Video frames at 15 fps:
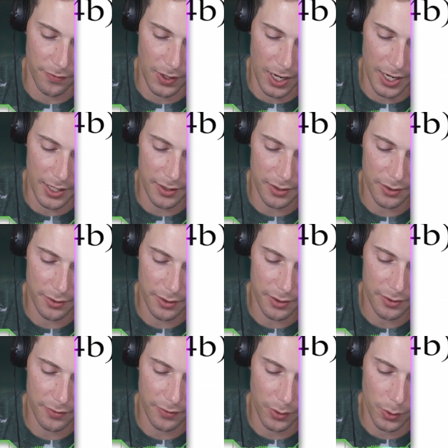divisor
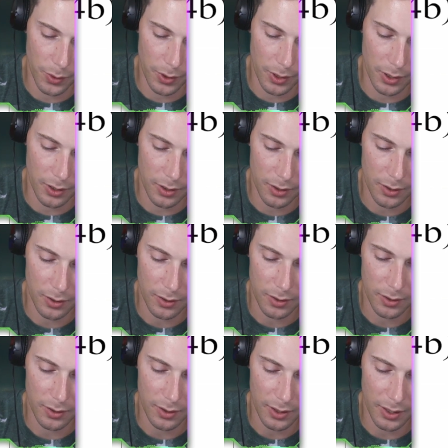is four
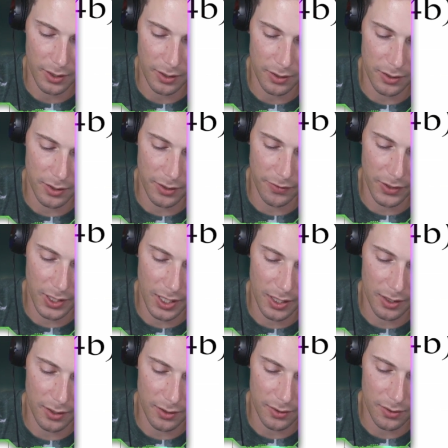and the
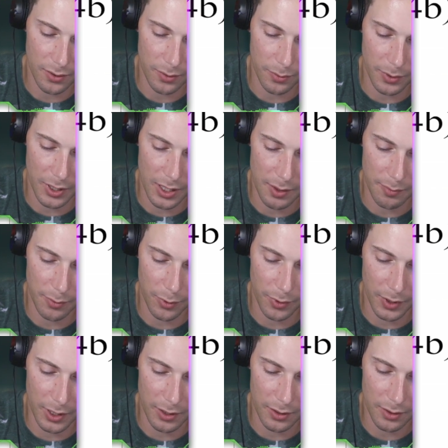dividend is
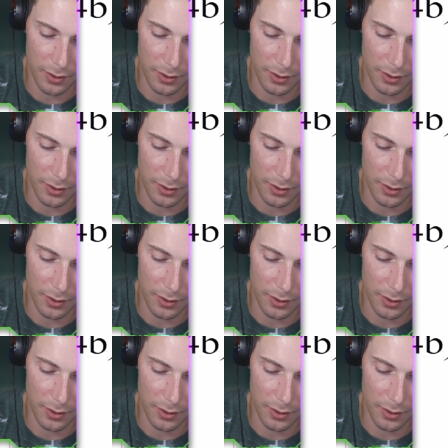3.8.